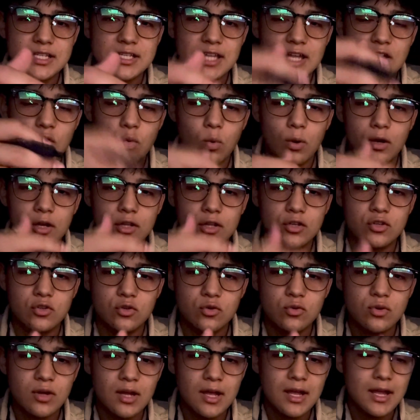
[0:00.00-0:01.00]
that you want to
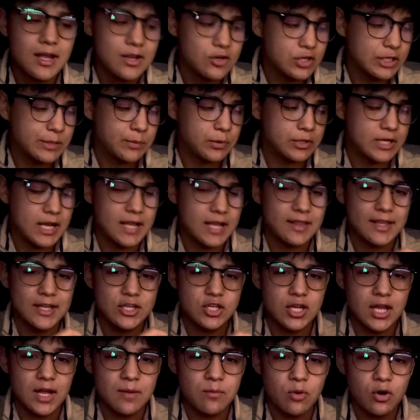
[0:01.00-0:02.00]
do. Just pretend the
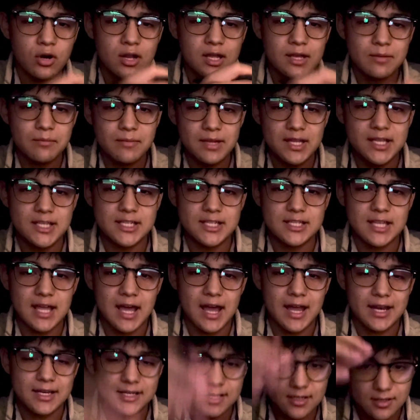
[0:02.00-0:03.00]
check mark means
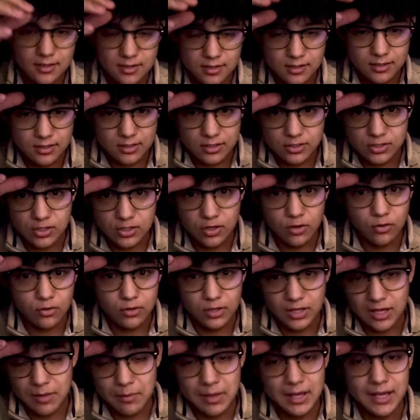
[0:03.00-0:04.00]
that. So you
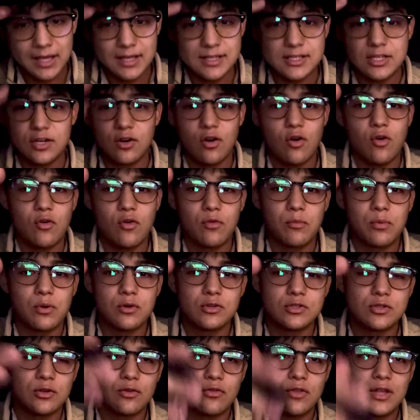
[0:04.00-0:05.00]
can make it to your own
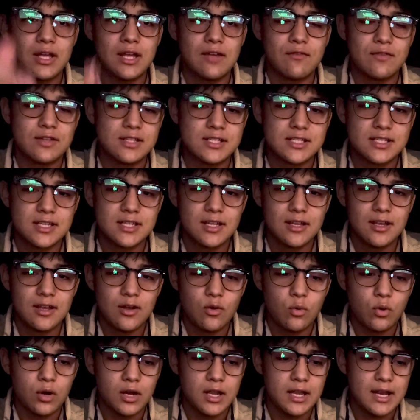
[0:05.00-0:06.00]
personal thing. If it's
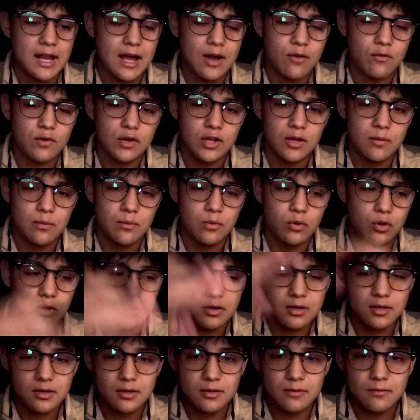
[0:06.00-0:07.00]
working out, reading a
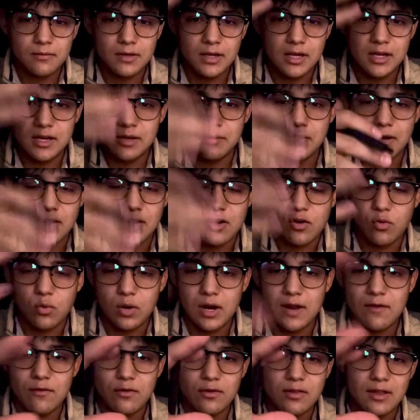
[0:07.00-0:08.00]
book, eating better,
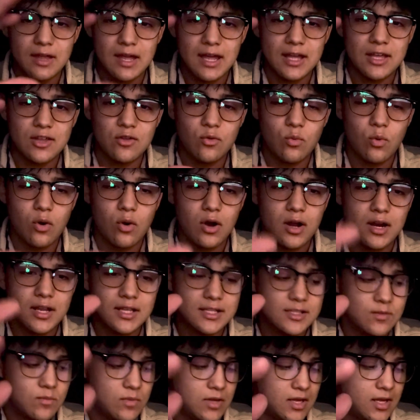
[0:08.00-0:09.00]
whatever the heck you want it
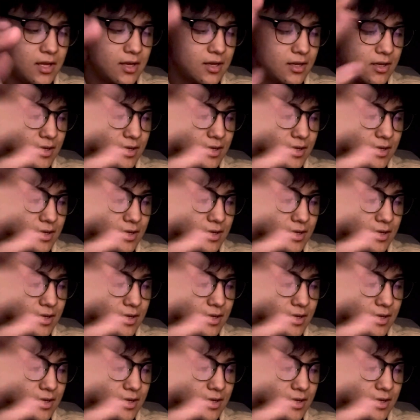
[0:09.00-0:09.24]
to be,